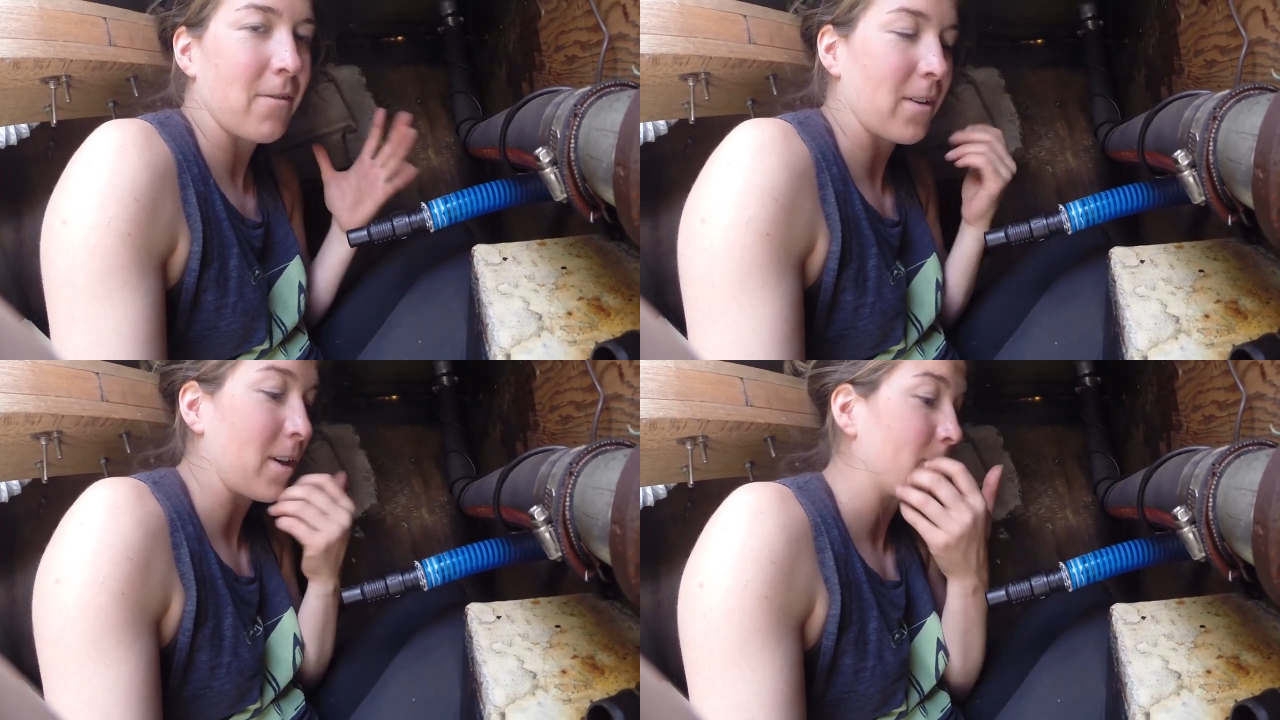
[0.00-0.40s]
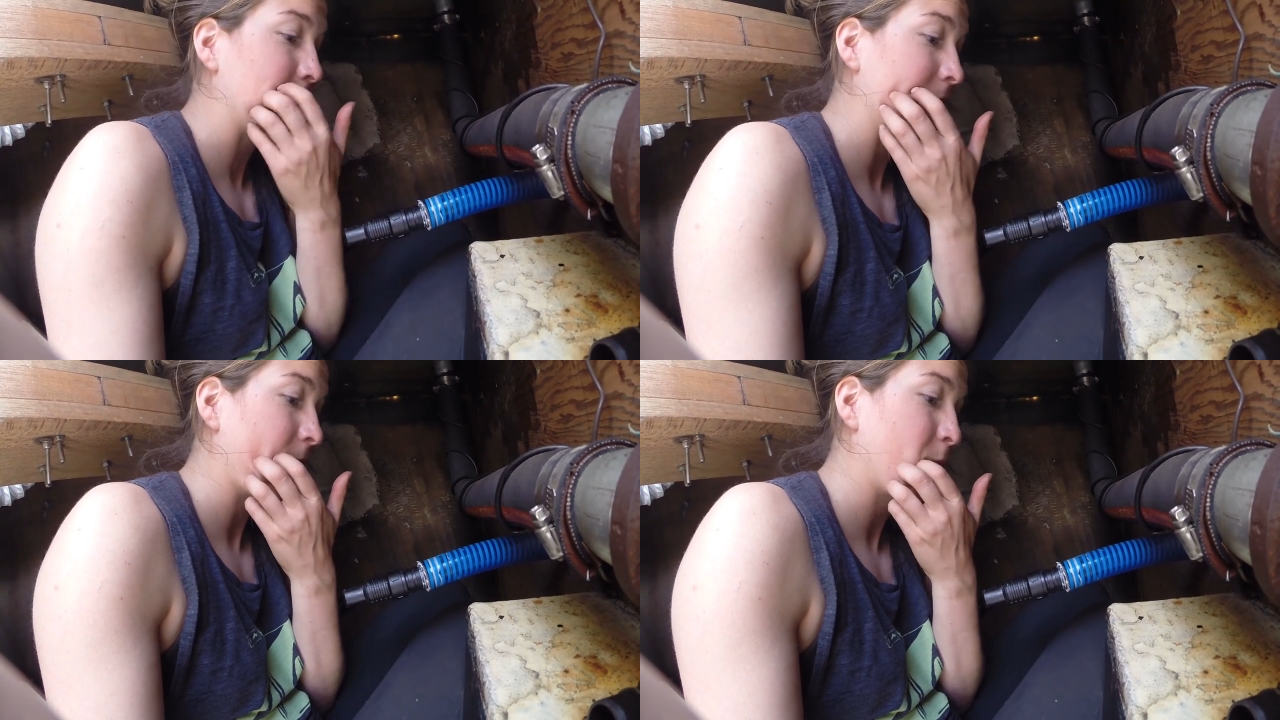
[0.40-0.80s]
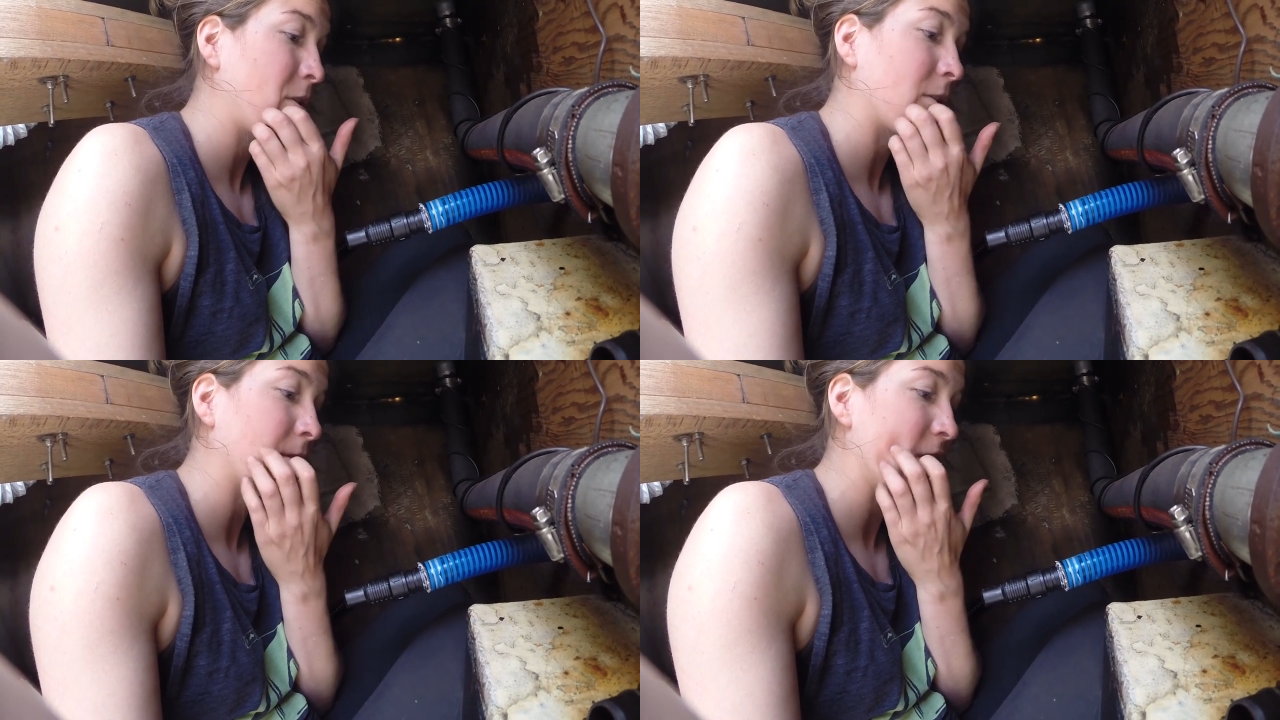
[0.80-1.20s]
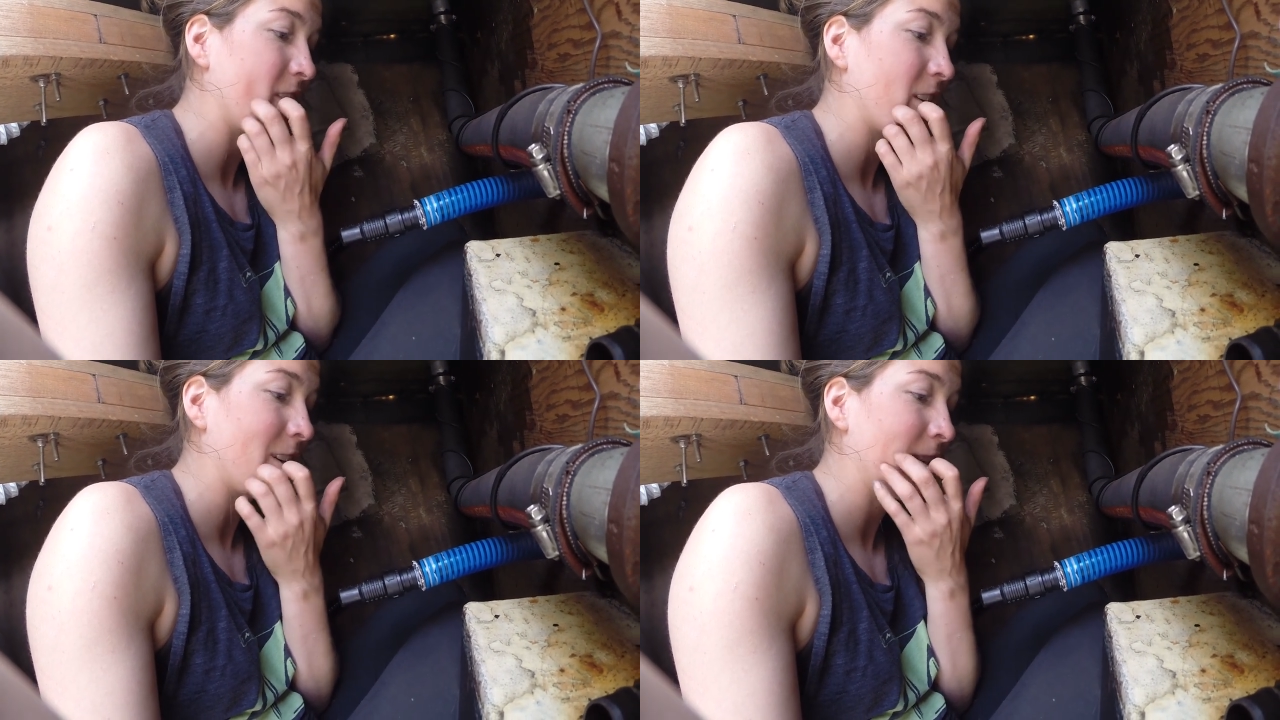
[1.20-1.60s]
for the life of me. I put
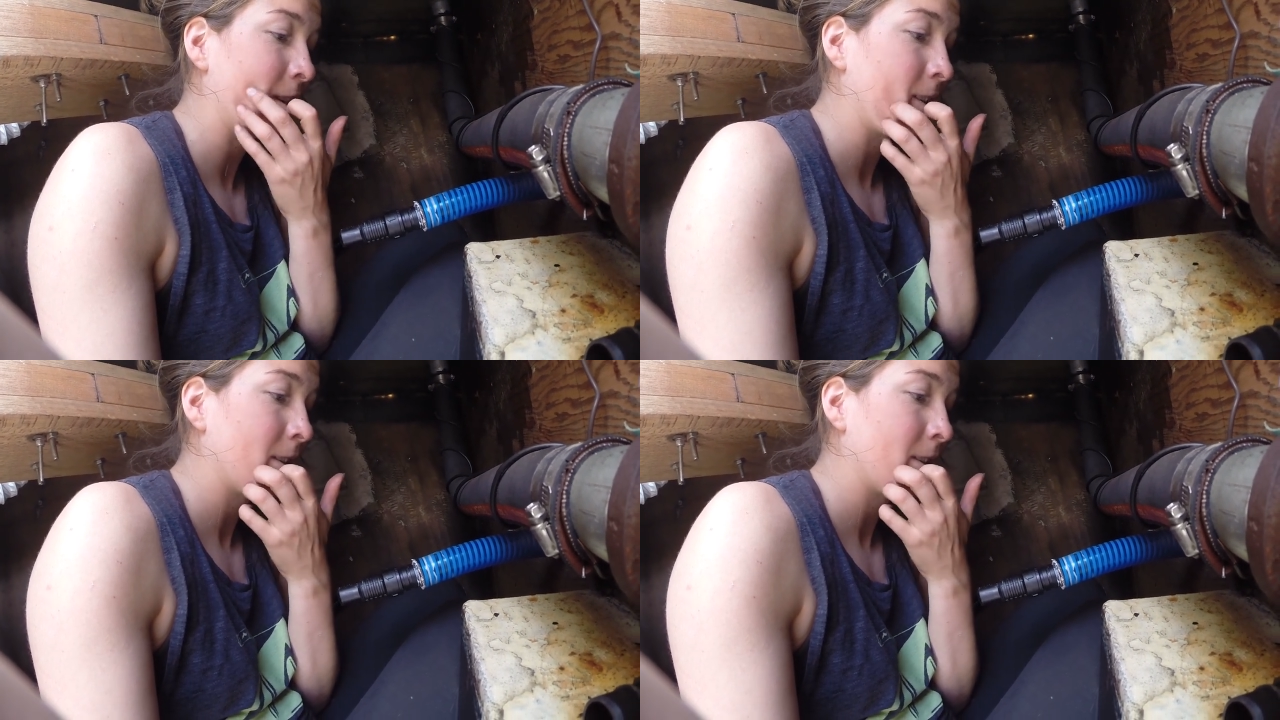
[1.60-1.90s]
grease in.